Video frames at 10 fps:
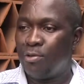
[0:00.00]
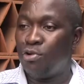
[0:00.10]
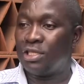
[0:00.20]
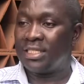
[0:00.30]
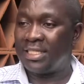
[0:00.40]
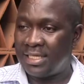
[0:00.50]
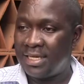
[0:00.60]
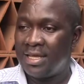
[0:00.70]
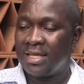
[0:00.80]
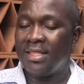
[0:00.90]
will see
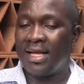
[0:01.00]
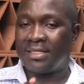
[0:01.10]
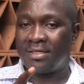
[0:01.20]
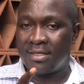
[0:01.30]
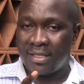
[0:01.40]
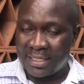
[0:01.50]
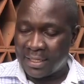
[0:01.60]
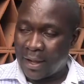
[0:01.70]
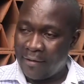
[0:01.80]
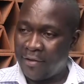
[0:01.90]
that there is
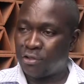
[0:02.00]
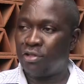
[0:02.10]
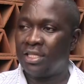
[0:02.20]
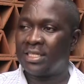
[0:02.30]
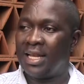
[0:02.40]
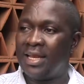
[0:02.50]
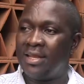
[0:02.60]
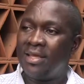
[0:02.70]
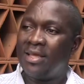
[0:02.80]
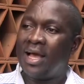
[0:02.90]
a caveat on this land,
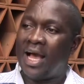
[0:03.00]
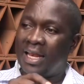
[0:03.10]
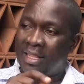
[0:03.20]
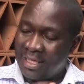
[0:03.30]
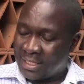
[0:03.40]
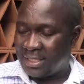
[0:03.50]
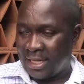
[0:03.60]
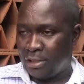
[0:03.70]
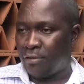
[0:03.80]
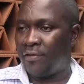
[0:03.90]
and this is the
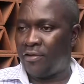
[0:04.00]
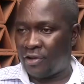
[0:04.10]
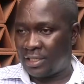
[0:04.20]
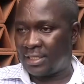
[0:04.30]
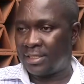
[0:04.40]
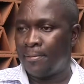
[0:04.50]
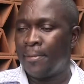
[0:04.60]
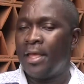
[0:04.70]
nature of interests.